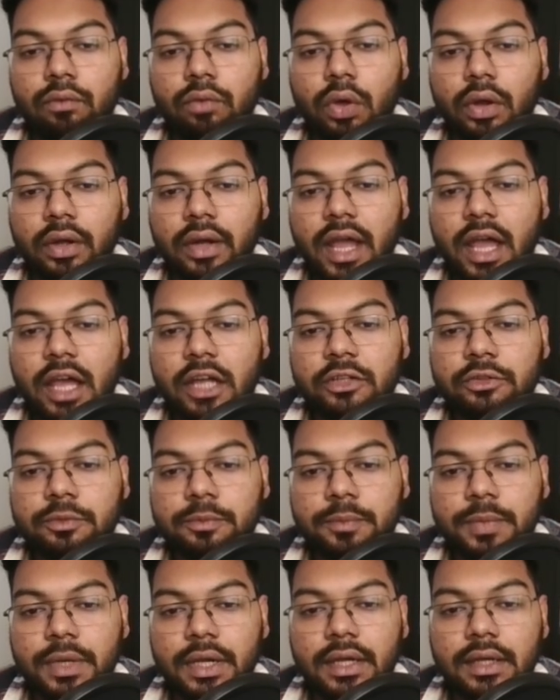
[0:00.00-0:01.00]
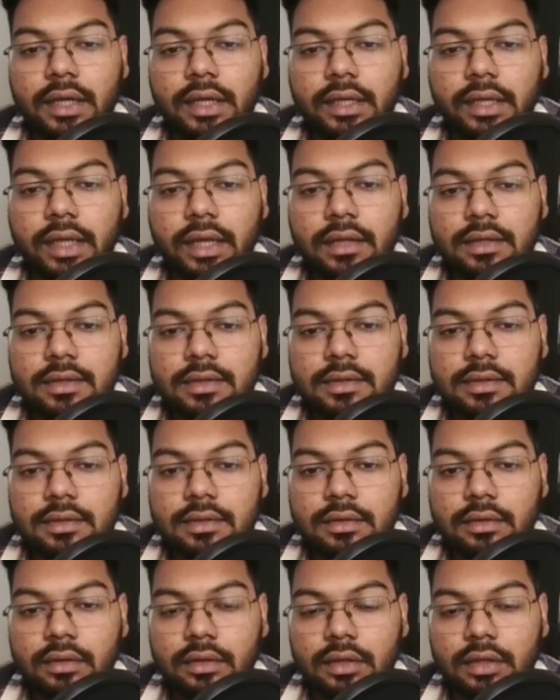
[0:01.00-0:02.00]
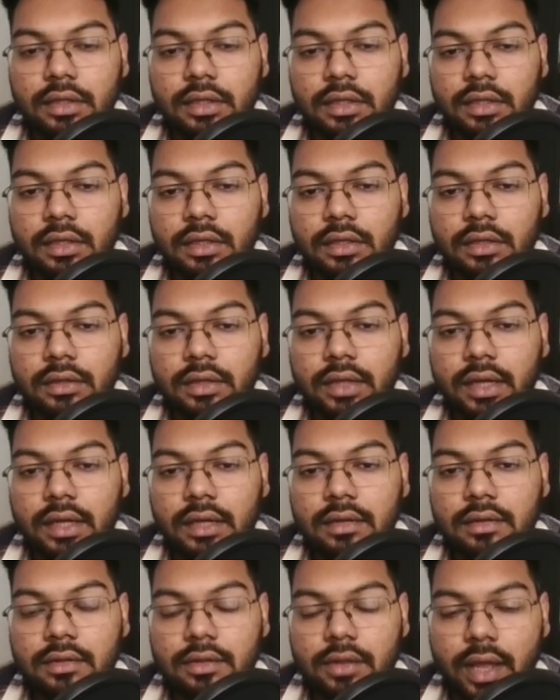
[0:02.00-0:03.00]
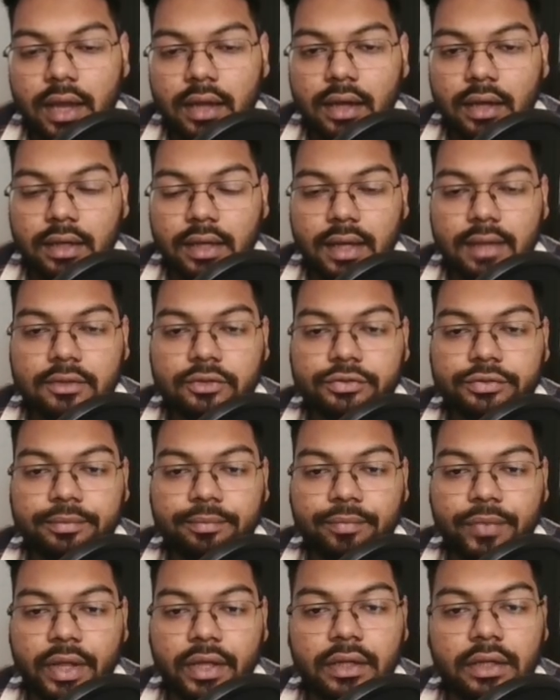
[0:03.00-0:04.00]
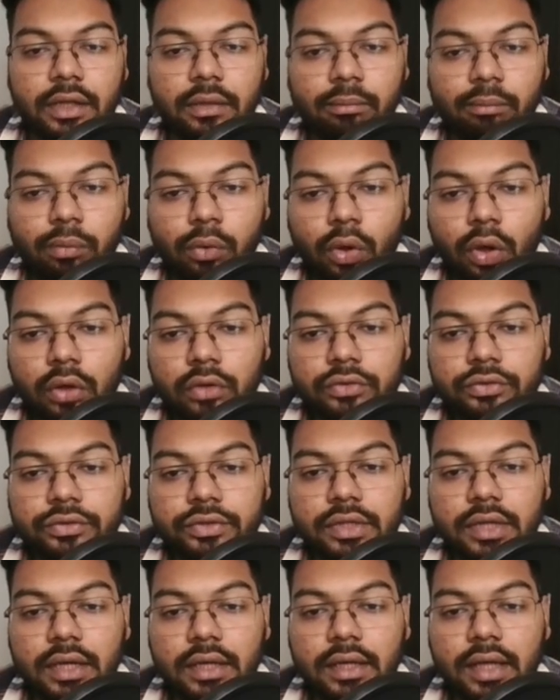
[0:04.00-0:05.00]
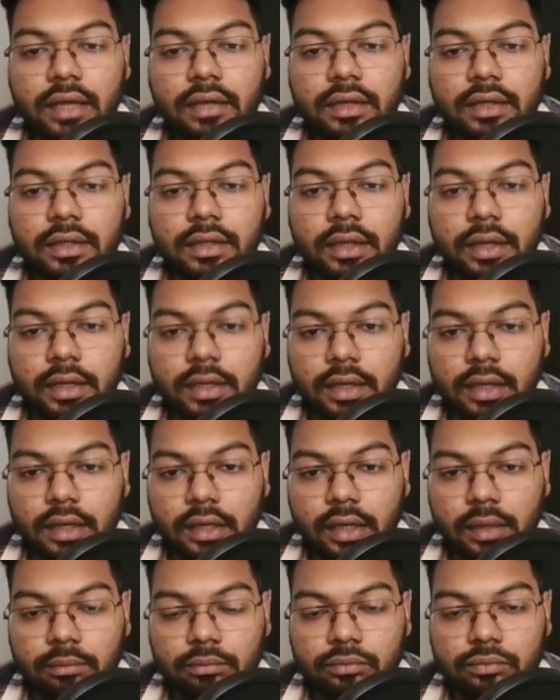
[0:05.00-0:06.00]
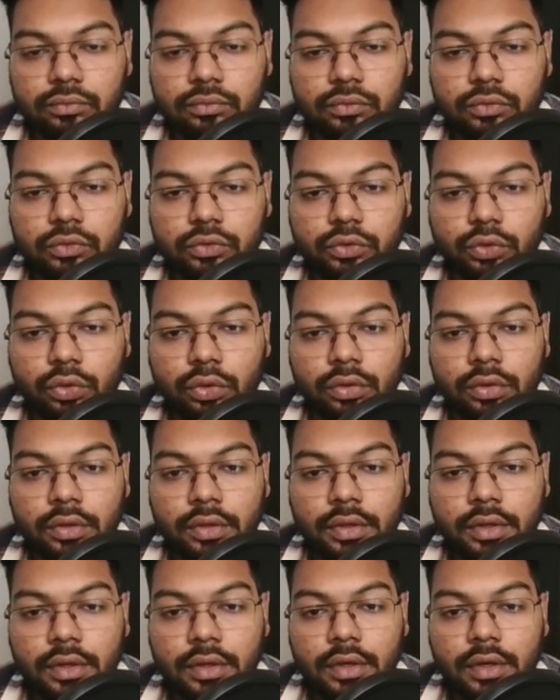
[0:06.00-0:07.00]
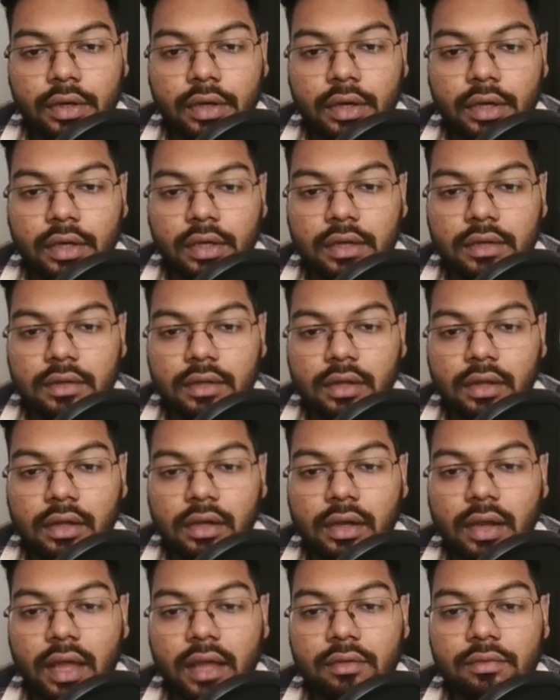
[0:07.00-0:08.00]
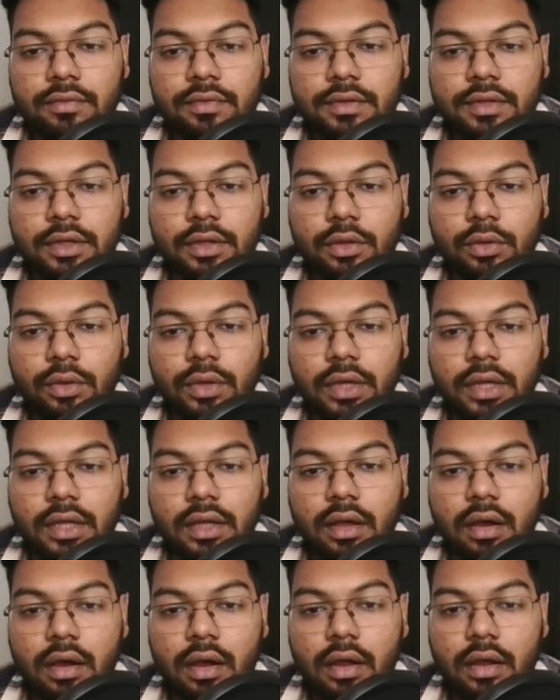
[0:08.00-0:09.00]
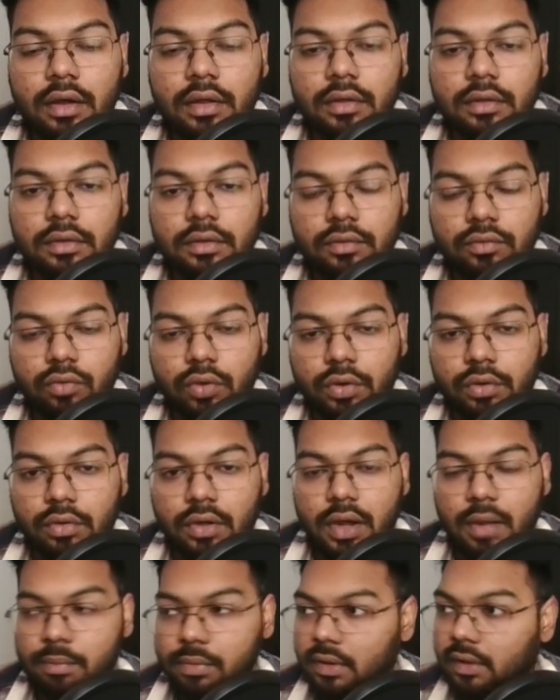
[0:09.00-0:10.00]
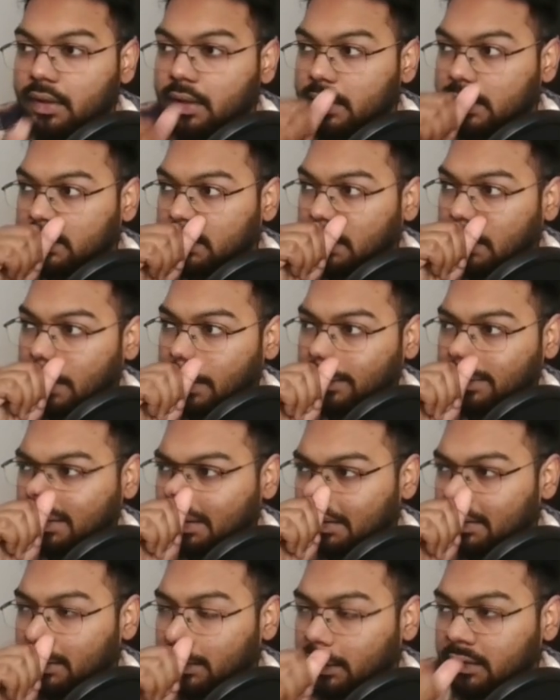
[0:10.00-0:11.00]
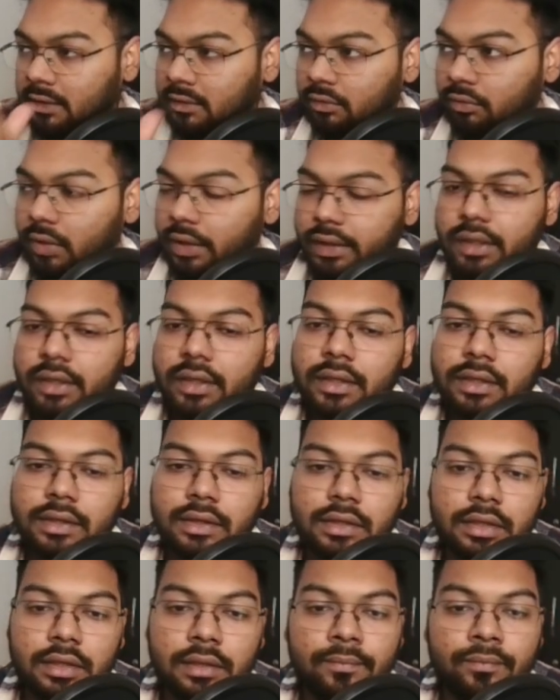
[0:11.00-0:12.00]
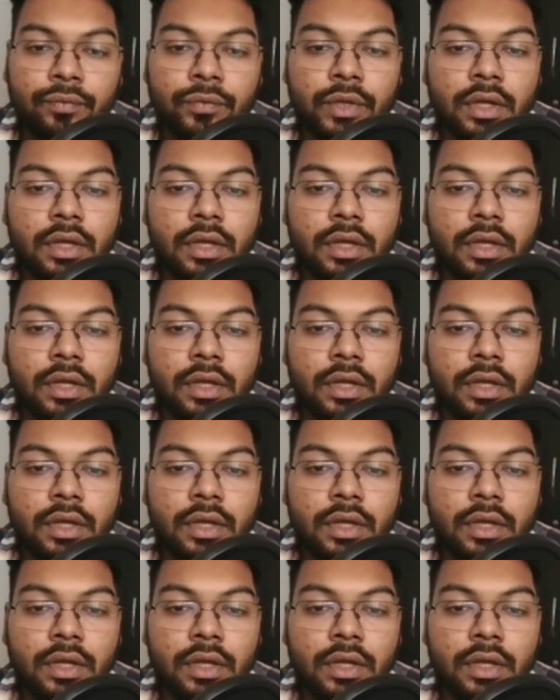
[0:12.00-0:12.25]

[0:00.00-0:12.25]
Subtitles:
for RAS, it detects the threats and attacks and then blocks the attack in real time. So it is a live security guard for your application, and then it is working in the